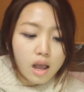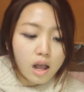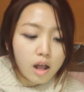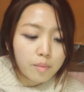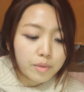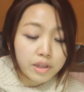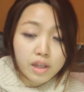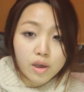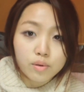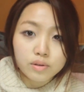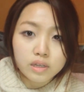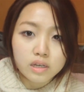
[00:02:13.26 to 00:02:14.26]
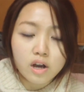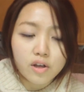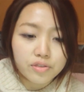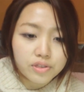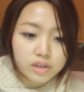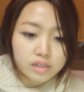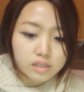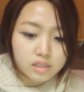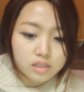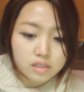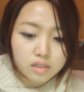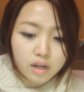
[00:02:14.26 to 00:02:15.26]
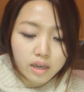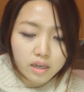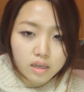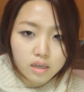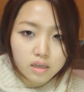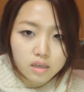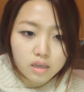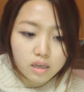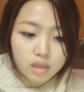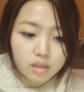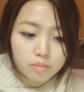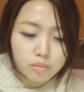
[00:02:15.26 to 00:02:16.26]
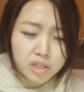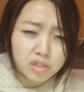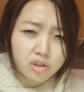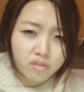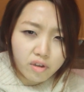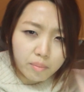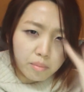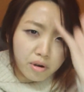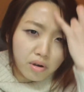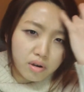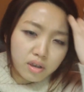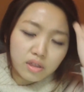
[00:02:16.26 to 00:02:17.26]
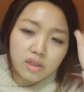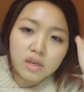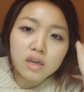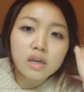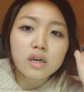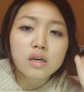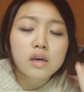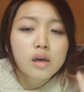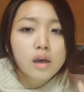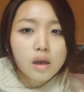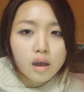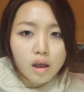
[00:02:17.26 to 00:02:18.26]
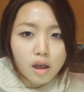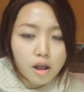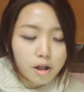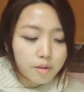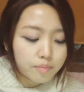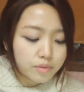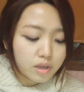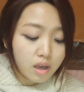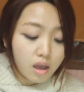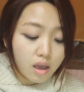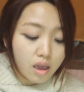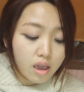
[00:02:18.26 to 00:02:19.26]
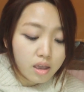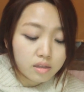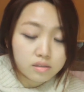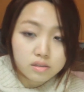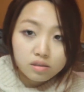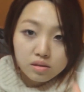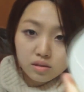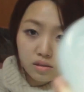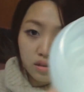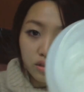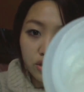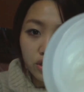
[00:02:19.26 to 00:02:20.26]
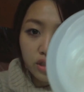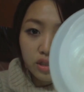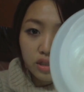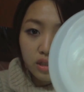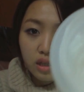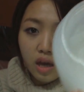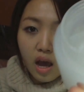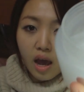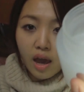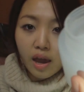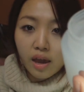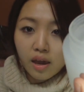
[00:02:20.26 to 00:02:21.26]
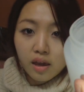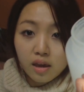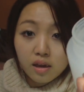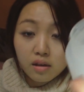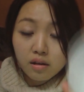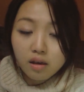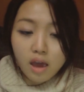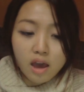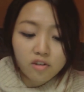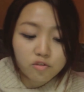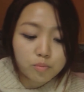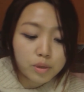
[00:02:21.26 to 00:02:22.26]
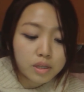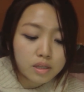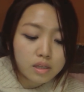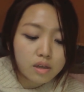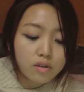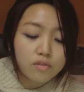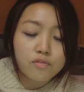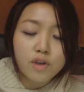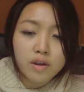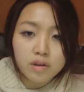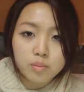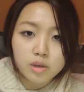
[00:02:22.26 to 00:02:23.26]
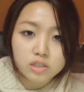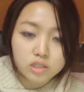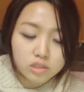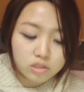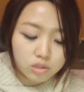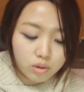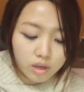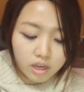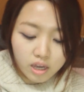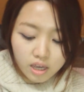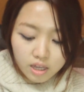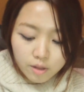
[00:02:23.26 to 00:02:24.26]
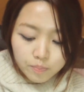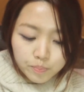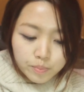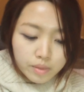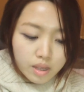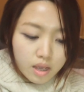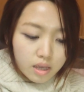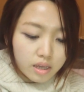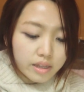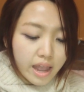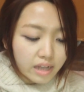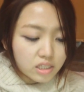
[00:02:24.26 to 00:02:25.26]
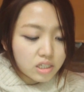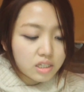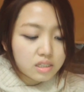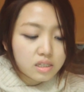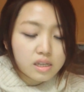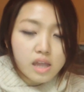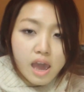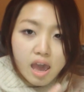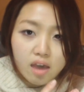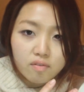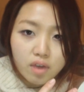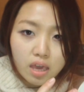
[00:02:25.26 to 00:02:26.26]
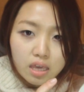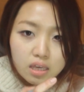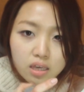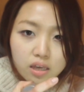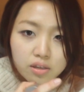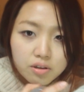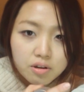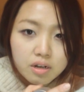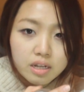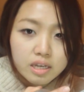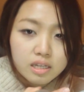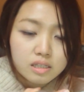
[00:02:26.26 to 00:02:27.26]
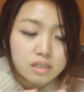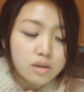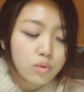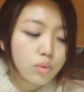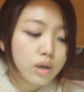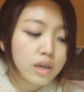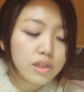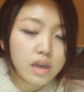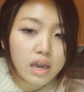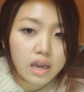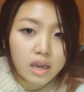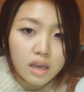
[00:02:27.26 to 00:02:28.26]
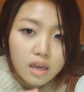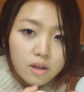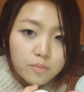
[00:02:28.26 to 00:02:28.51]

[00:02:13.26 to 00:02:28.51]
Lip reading: and I only got this like in mid-November, I think. Yeah, and as you can see, I have been very much enjoying it. It actually did have a inner lid with a